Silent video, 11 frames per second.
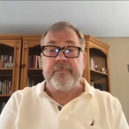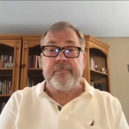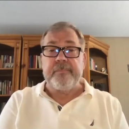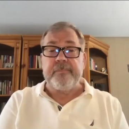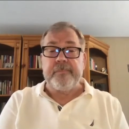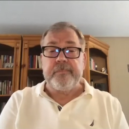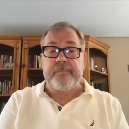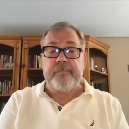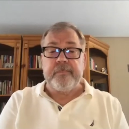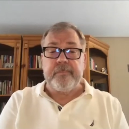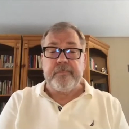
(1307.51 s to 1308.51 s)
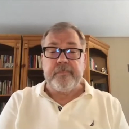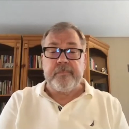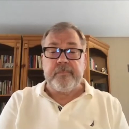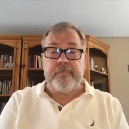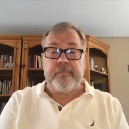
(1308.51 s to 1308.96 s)

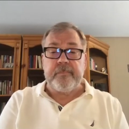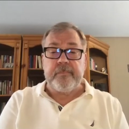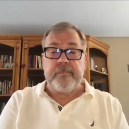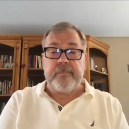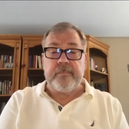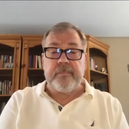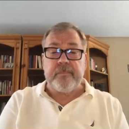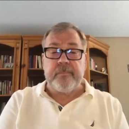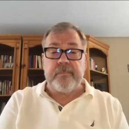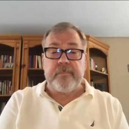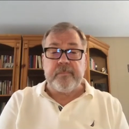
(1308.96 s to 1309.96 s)
(silence)